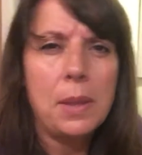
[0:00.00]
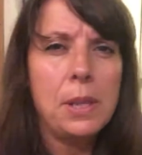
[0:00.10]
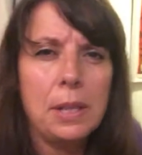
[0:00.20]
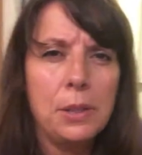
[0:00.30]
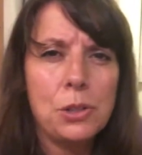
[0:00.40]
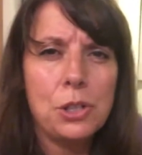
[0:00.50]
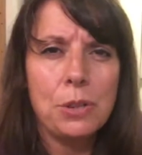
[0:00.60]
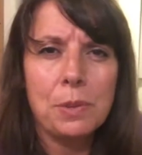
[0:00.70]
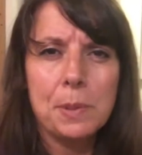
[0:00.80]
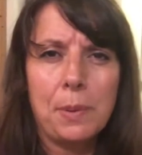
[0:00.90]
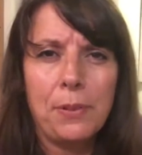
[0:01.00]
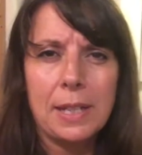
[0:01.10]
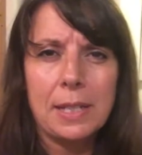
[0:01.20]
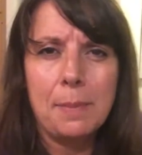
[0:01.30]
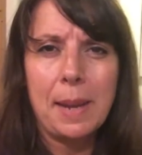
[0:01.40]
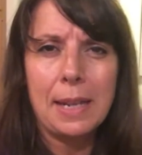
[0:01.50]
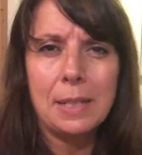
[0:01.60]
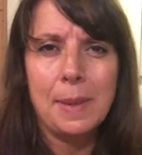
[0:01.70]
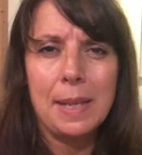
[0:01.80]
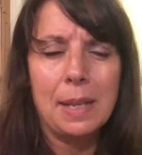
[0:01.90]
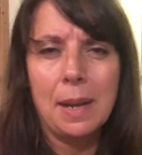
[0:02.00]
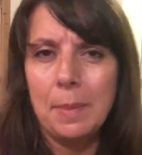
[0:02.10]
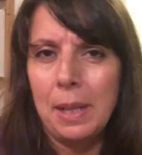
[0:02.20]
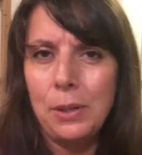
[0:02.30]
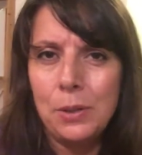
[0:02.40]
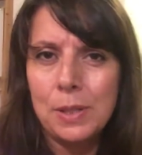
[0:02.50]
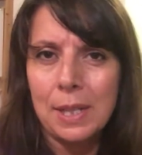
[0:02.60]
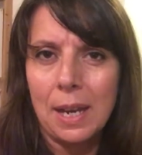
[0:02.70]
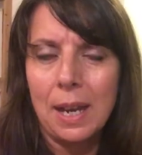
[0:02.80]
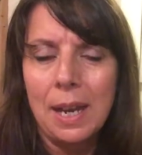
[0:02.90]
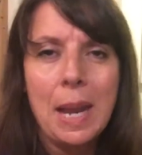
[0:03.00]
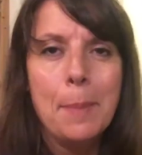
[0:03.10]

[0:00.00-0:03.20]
the illusion is reflecting back to me that I'm a loser,